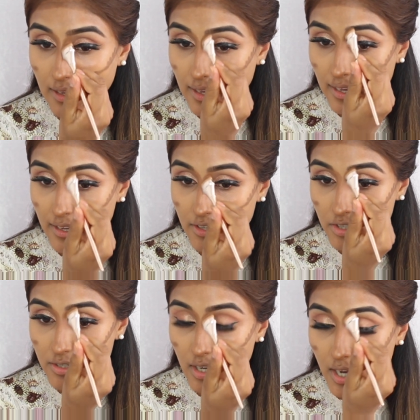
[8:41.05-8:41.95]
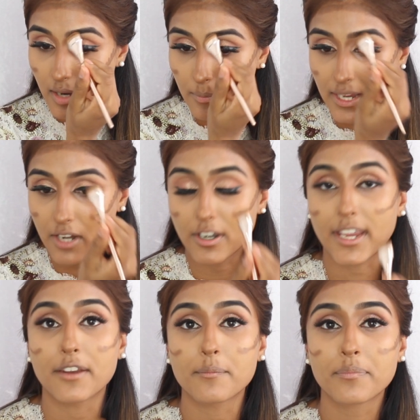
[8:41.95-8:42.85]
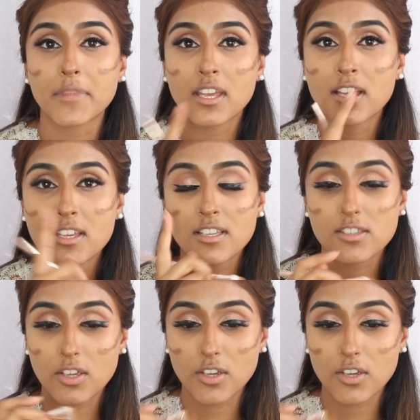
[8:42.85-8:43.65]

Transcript: and just up here again. So